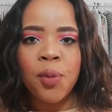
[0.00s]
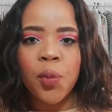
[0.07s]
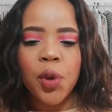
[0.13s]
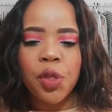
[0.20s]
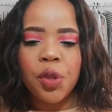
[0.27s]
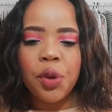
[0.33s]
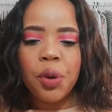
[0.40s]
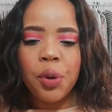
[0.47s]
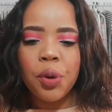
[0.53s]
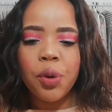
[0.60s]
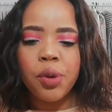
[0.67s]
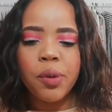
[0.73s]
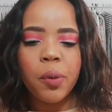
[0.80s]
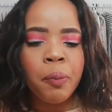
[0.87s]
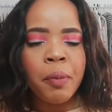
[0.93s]
with you.
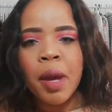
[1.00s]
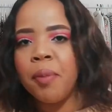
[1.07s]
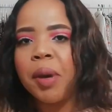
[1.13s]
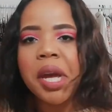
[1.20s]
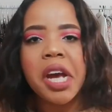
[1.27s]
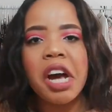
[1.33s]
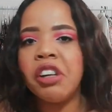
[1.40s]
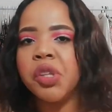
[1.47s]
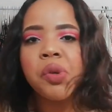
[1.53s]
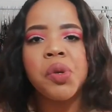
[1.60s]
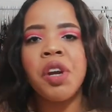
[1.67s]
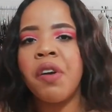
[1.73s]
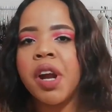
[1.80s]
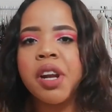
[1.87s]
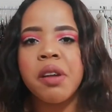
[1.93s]
Maybe I'll do a
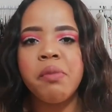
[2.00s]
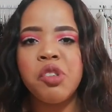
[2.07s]
random